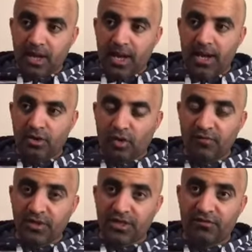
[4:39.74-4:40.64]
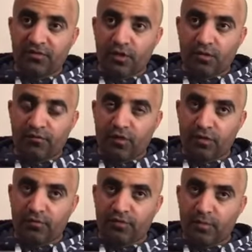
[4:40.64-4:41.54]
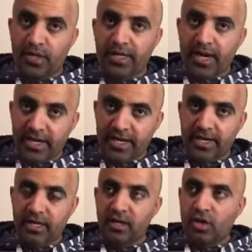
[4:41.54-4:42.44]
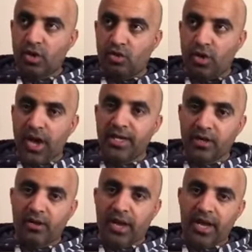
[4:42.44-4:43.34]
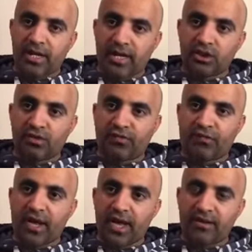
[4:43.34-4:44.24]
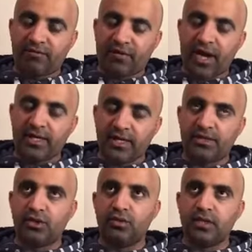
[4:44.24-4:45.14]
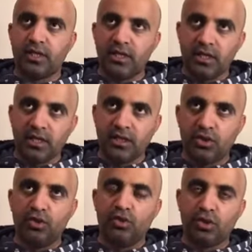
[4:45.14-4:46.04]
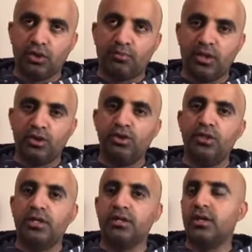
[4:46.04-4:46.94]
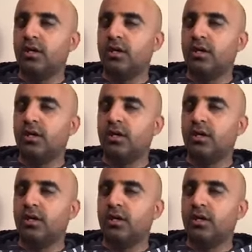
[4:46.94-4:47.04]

And obviously for PIA or any other airline to fly into EU, European Union,